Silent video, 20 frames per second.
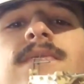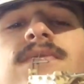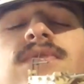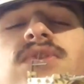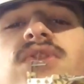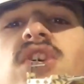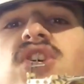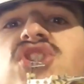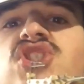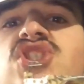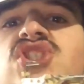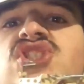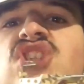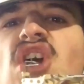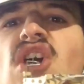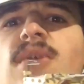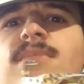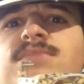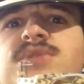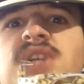the
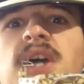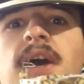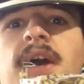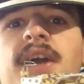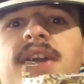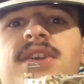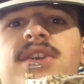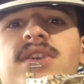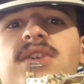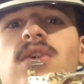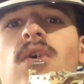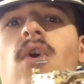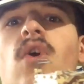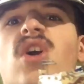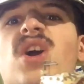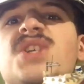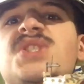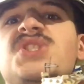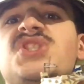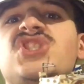Sturmtiger,
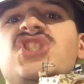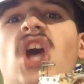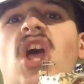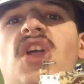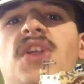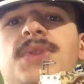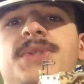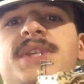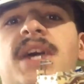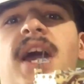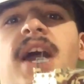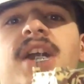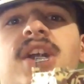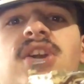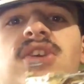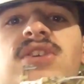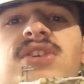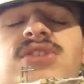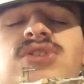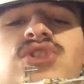or Assault
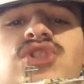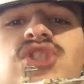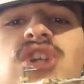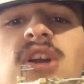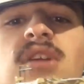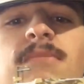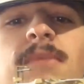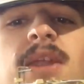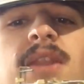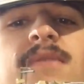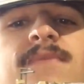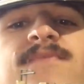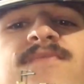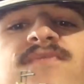Tiger in German.